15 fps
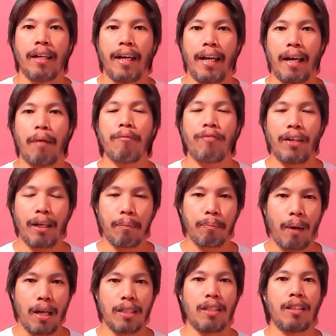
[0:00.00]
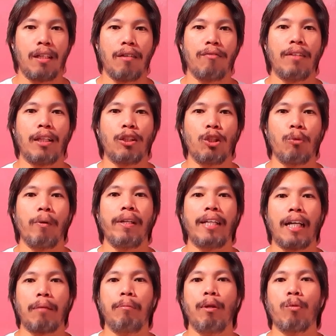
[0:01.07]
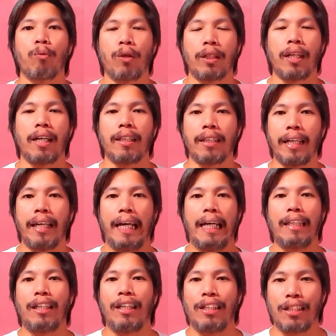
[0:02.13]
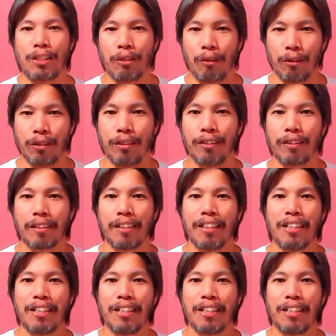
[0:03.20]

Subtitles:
And I'm very positive that you will not be working until 80 years old.